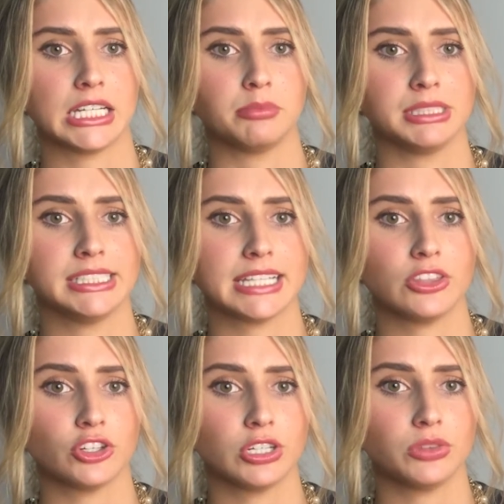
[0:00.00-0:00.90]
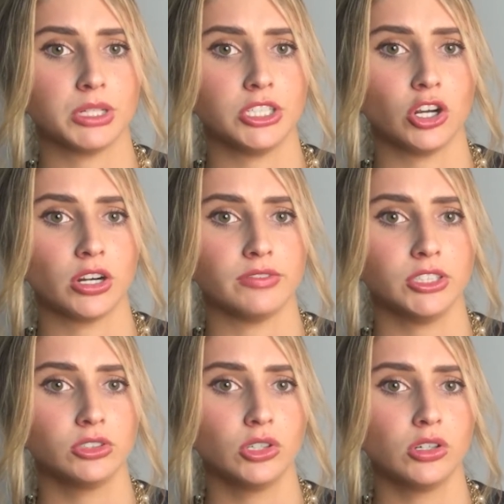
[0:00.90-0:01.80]
completes a 33-yard
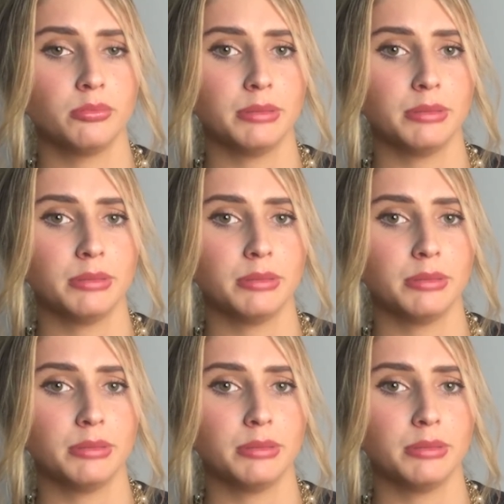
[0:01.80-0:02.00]
field goal,